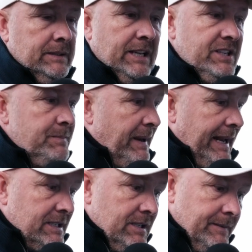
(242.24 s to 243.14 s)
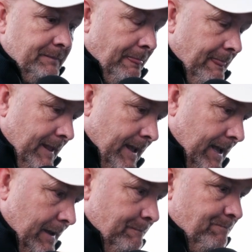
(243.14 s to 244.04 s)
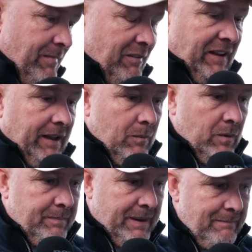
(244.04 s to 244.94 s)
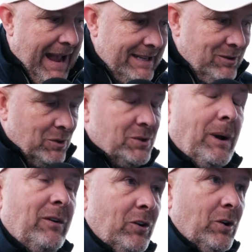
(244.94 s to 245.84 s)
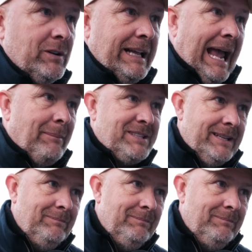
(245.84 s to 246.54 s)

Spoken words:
Deji's been excellent. I think we'd be mad not to overlook the captain.